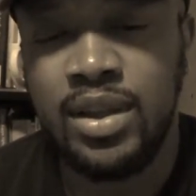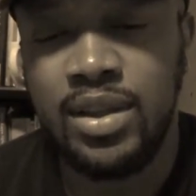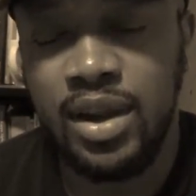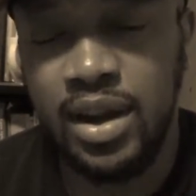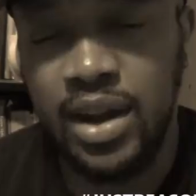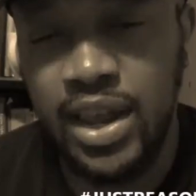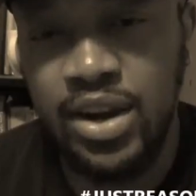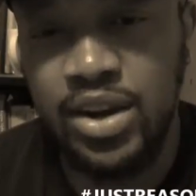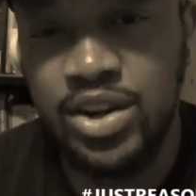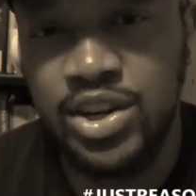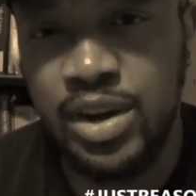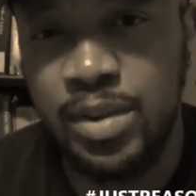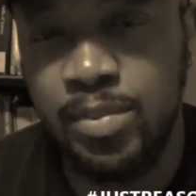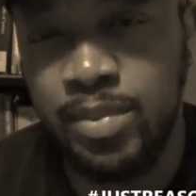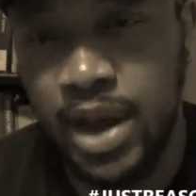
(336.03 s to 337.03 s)

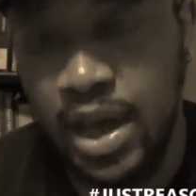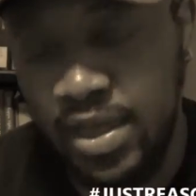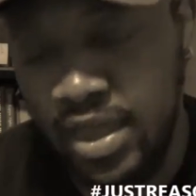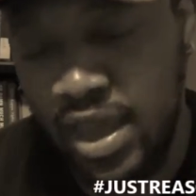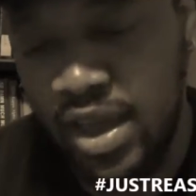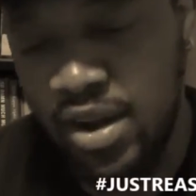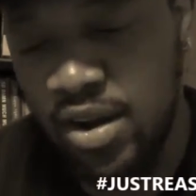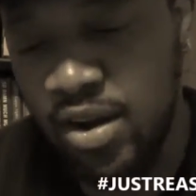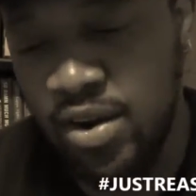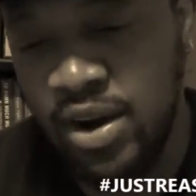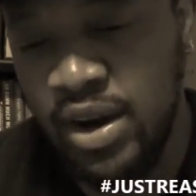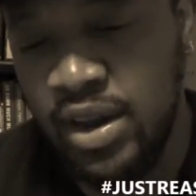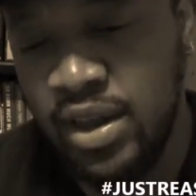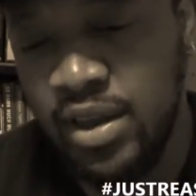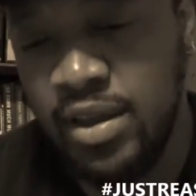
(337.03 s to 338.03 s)
leadership, not the
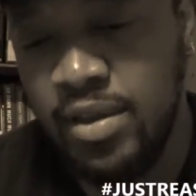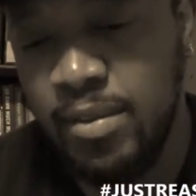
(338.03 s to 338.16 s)
NRA